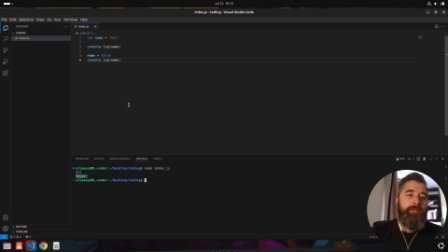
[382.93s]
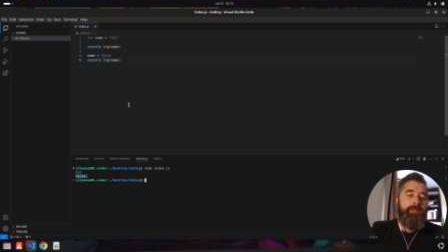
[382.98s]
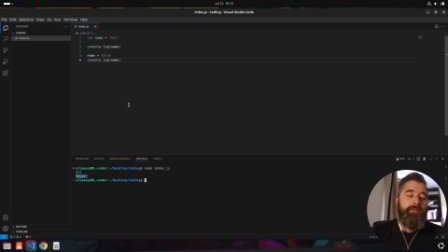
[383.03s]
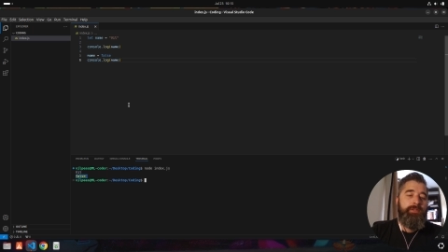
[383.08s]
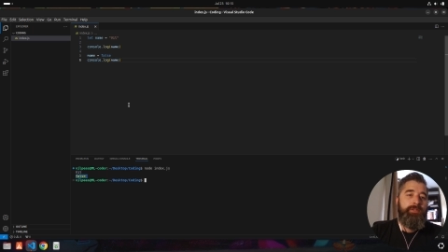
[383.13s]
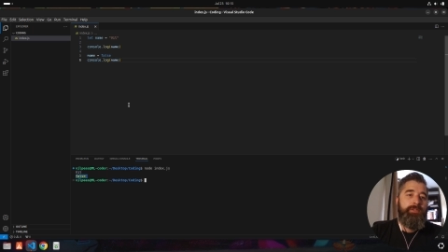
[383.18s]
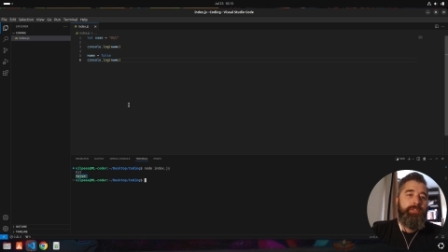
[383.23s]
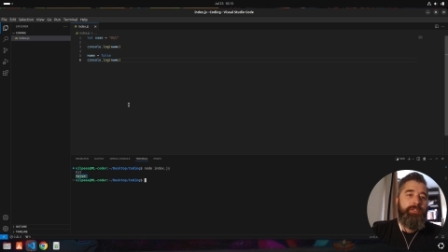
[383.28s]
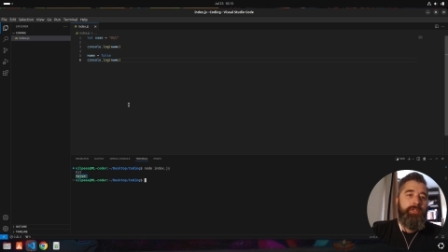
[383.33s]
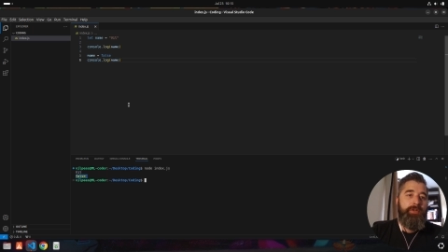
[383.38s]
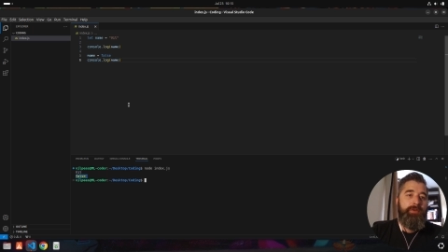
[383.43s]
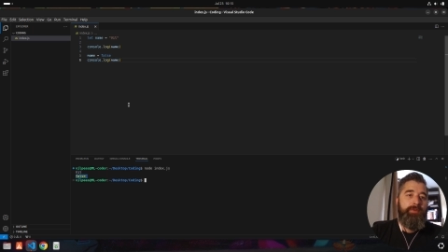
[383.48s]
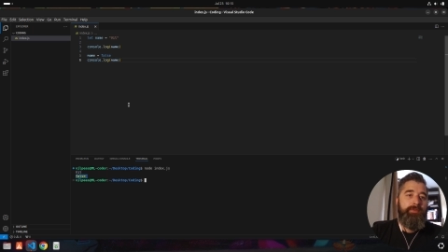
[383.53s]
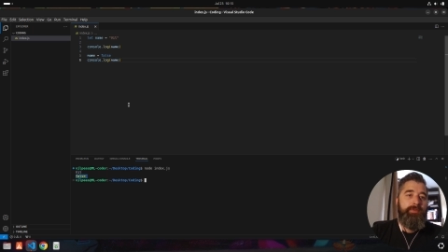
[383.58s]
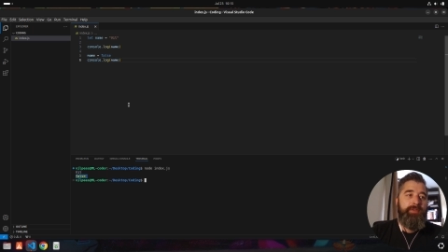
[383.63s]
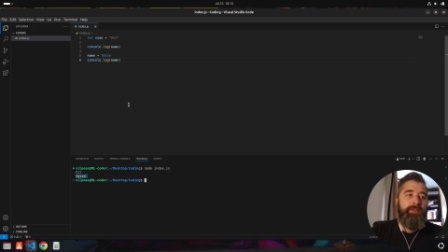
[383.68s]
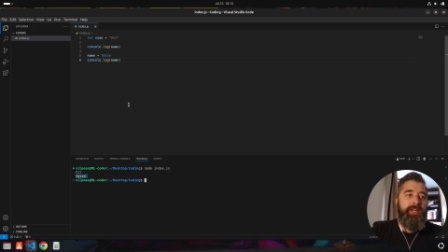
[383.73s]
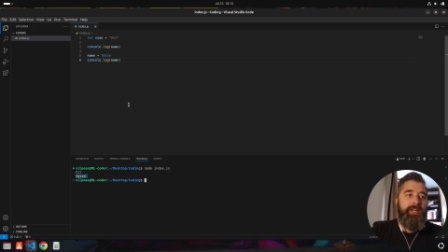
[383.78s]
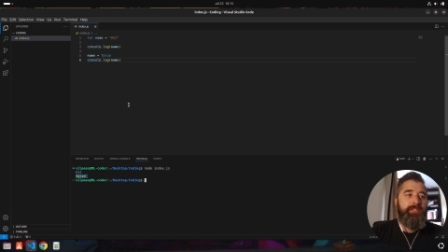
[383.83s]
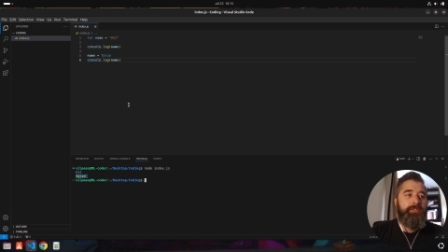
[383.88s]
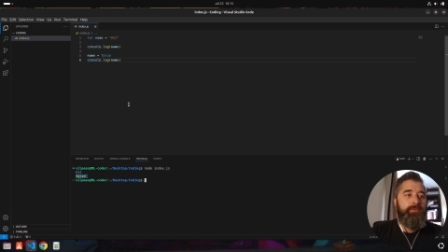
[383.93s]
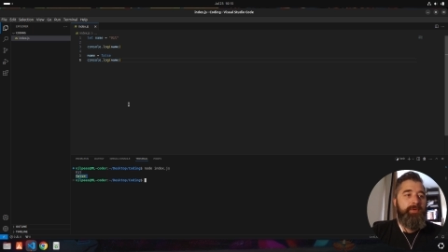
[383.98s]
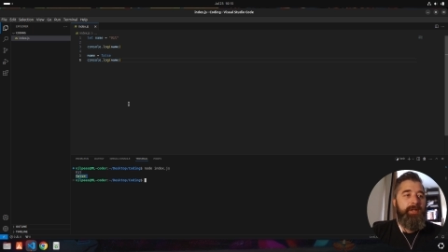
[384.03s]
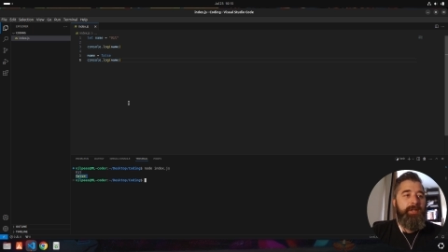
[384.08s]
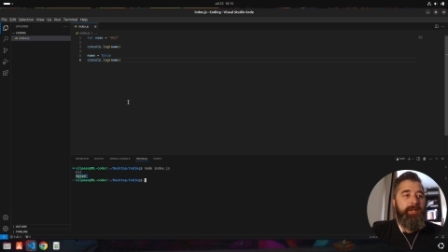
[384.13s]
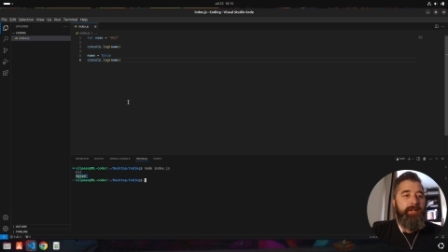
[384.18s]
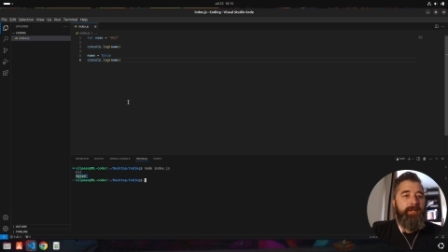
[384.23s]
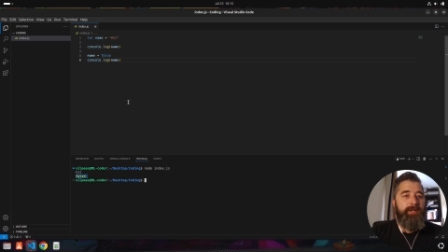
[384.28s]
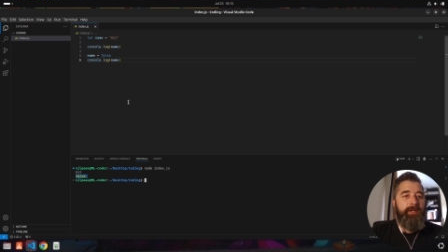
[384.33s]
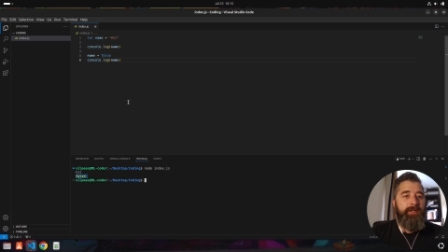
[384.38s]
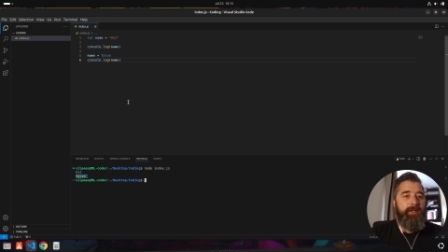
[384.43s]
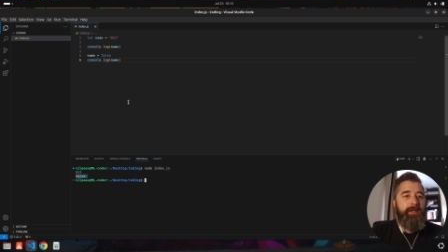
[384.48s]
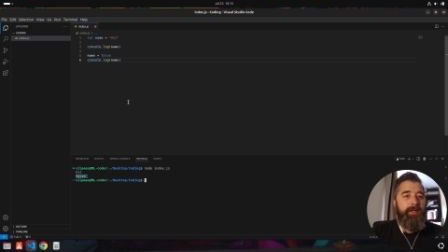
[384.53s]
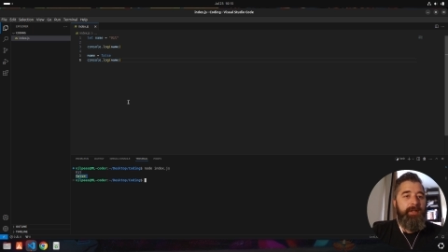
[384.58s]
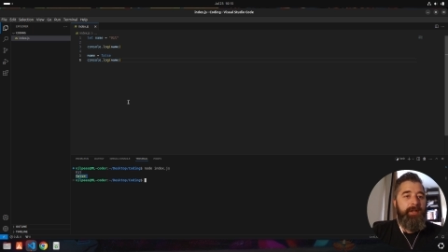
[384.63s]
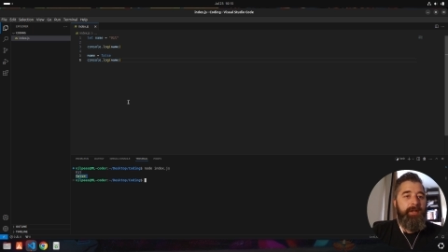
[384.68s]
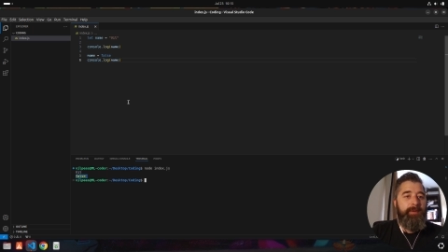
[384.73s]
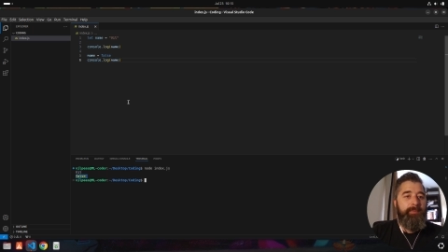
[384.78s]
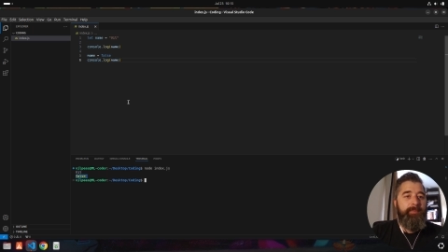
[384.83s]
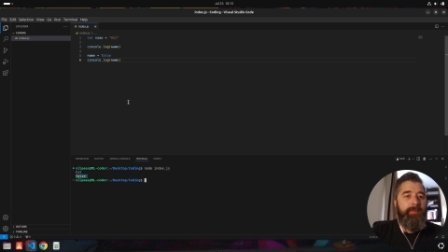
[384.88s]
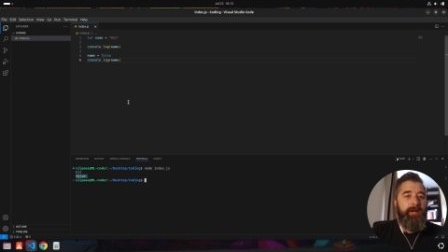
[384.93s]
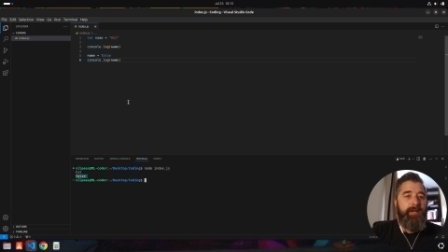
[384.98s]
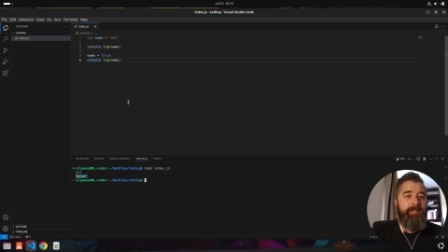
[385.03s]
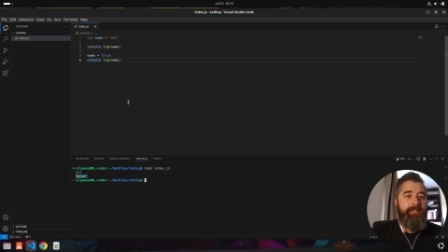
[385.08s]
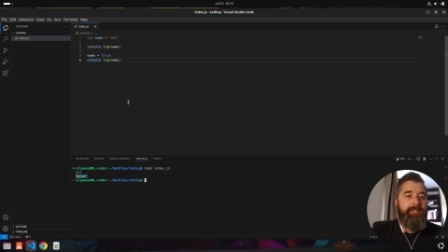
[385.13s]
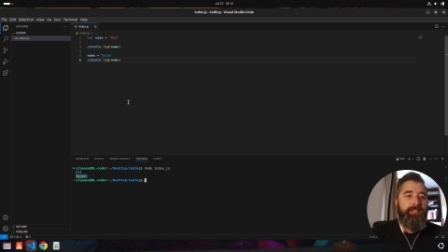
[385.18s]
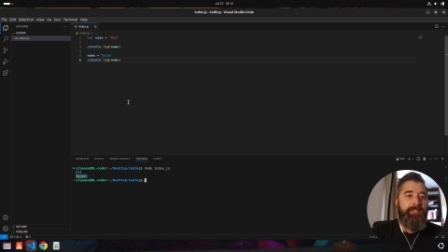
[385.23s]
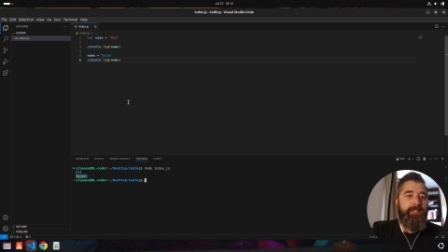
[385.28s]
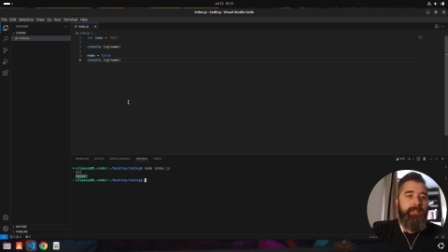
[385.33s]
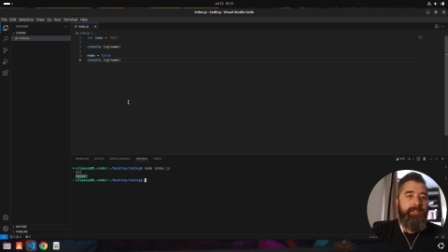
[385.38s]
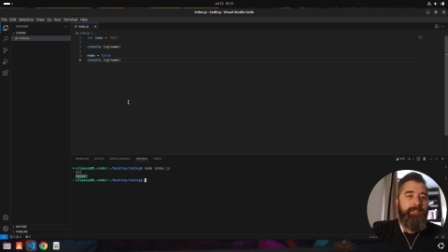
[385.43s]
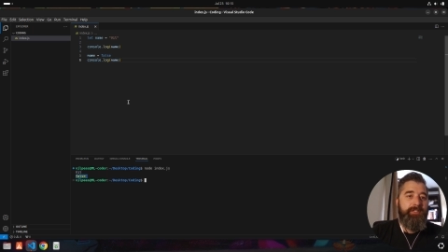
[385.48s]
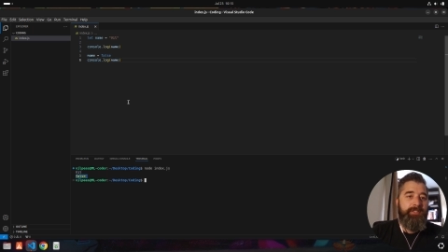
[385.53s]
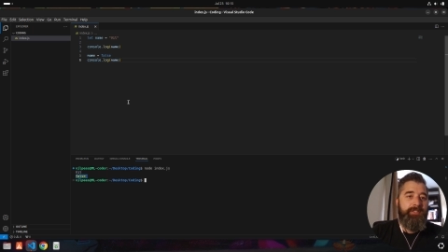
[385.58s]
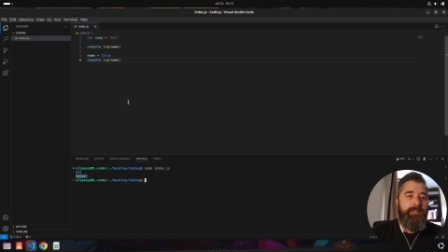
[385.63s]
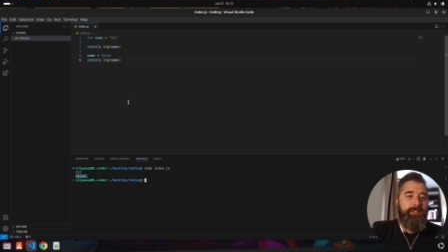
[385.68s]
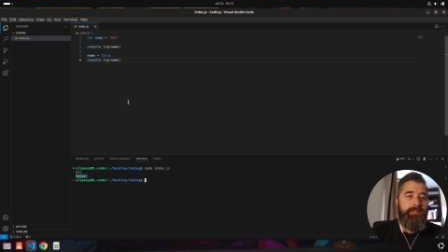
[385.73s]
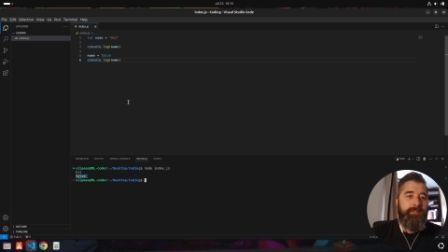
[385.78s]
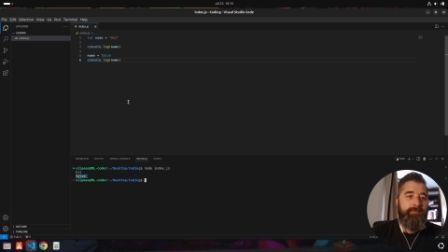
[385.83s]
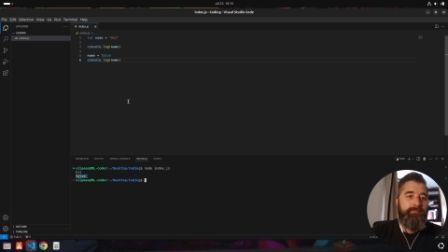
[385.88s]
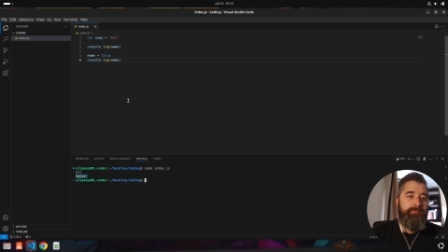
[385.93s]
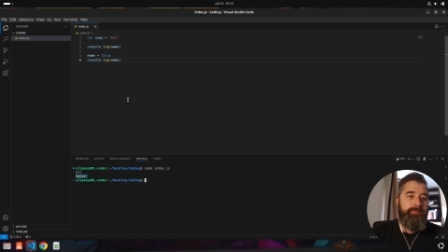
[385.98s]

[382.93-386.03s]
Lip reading: So that's why I decided to